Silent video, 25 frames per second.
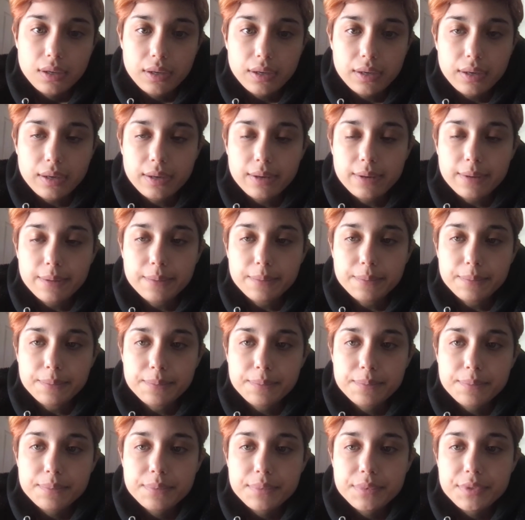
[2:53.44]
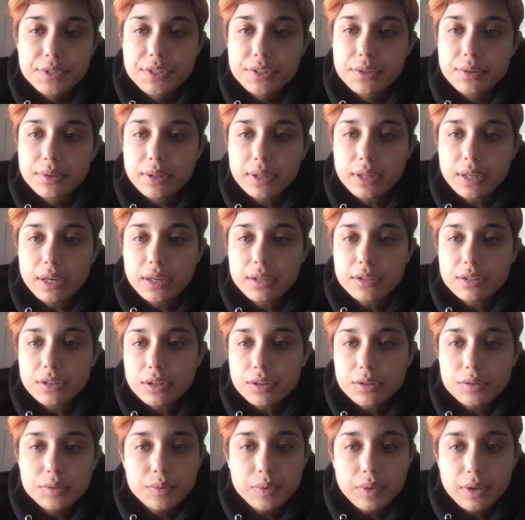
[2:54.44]
so they can talk
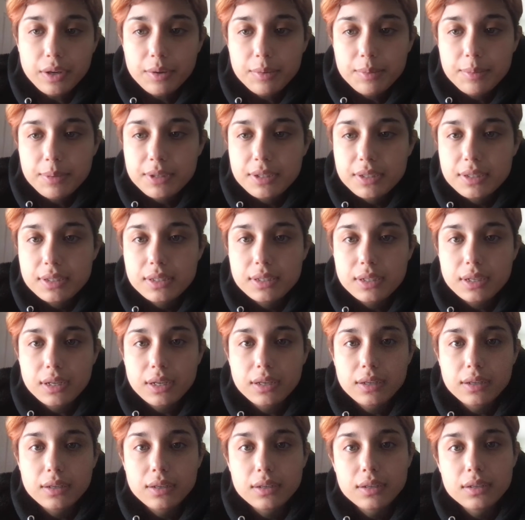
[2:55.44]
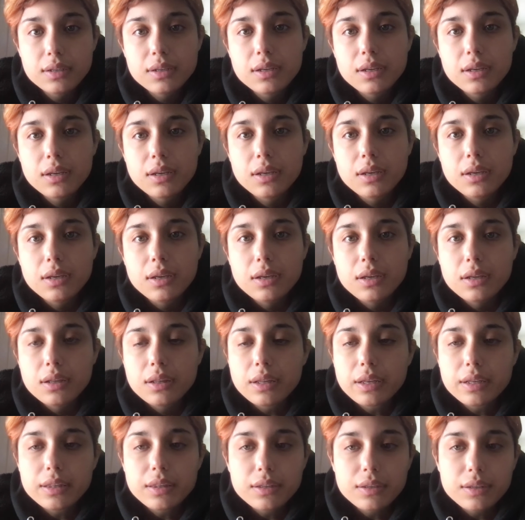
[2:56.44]
to a therapist and
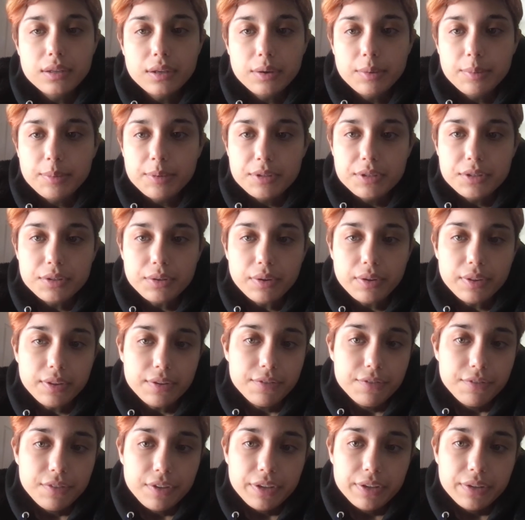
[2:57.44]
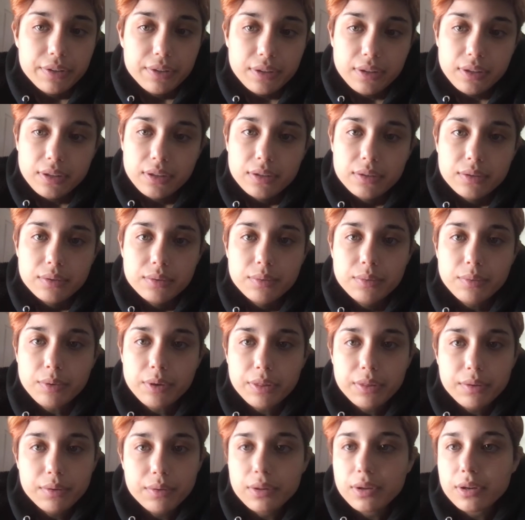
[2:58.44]
let the therapist know how they feel,
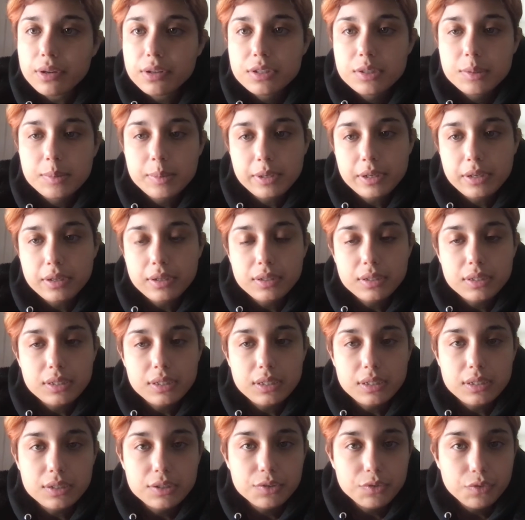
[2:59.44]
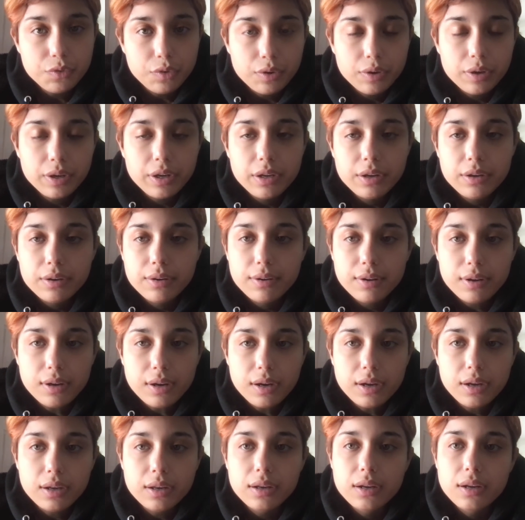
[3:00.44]
whether they're experiencing dysphoria or
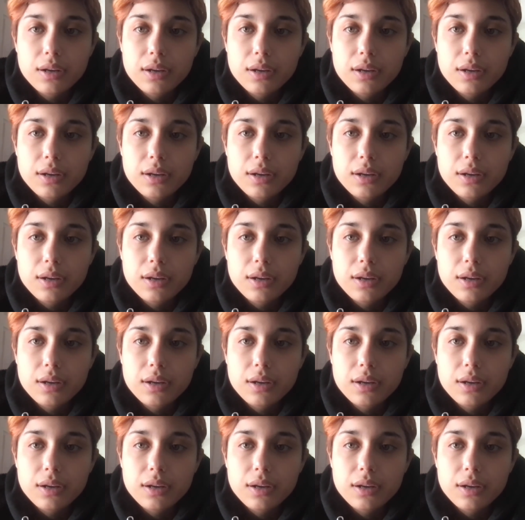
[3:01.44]
not,